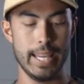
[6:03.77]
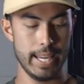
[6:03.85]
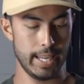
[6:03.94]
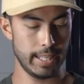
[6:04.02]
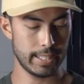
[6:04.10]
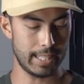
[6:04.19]

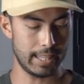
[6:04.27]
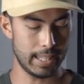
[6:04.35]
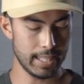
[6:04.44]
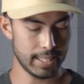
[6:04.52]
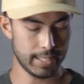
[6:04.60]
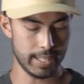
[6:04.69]
is
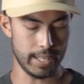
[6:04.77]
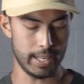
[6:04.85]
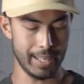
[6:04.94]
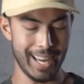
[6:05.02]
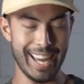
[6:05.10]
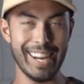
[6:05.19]

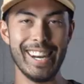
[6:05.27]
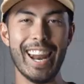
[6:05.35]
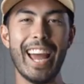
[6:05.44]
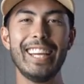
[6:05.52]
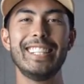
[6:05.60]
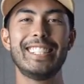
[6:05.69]
listed at
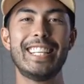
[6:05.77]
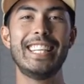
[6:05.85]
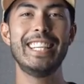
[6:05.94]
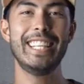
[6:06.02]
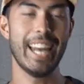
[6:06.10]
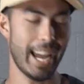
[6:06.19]

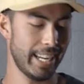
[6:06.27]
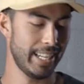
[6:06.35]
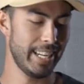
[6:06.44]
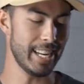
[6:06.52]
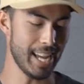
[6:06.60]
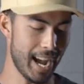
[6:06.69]

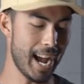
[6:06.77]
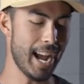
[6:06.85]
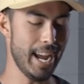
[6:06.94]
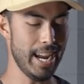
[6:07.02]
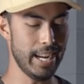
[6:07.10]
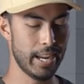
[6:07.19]

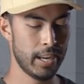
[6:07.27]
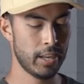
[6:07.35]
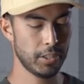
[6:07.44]
$19.99.